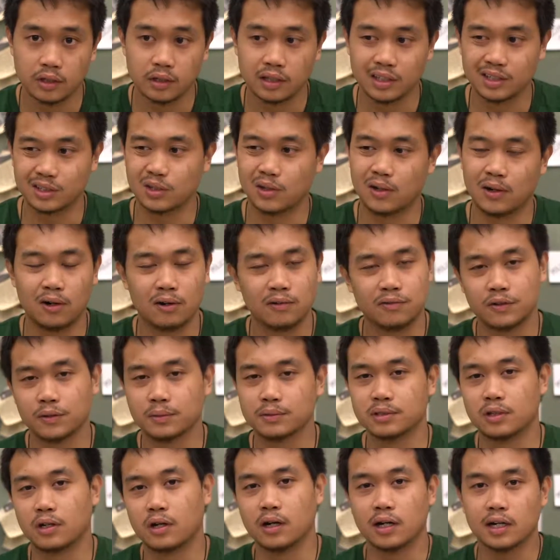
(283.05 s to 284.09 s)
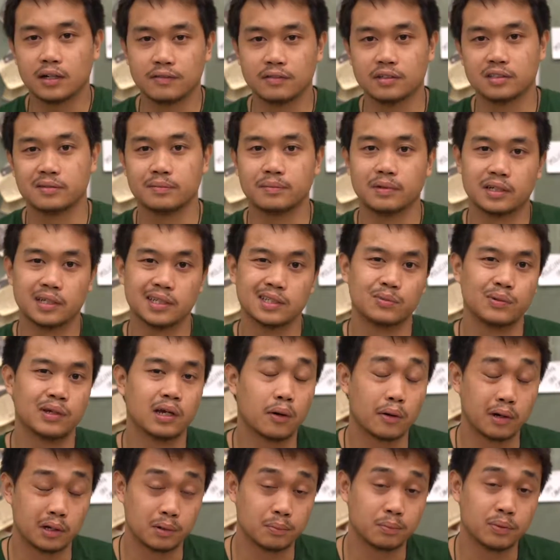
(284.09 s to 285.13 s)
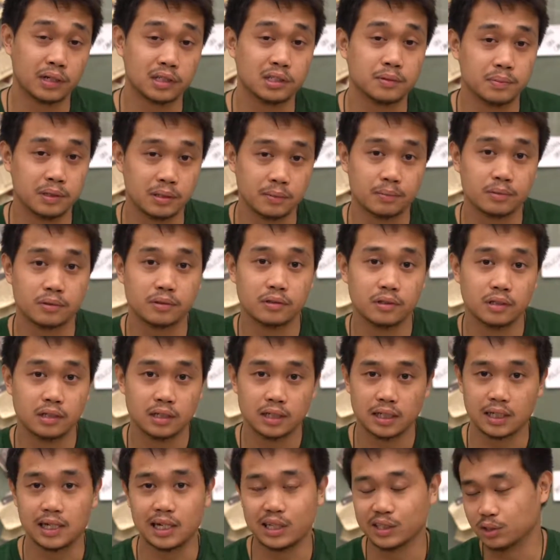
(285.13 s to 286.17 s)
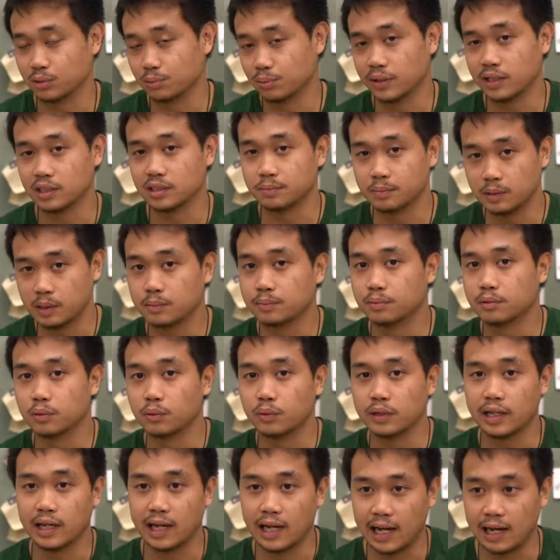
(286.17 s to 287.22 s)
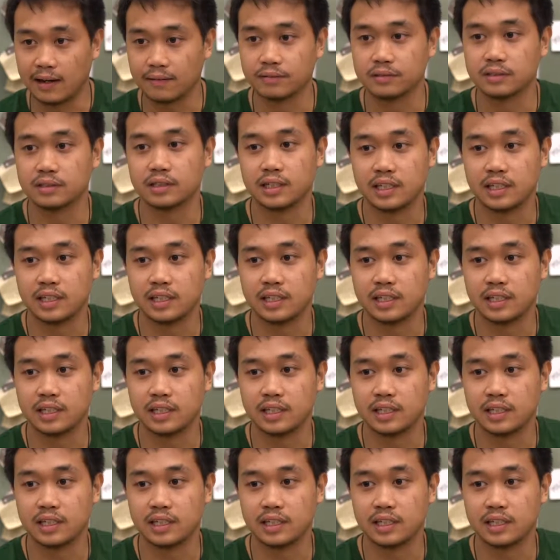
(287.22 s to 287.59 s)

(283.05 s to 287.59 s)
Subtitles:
These are all forms of artivism because we are oppressed people. And as oppressed people, we have to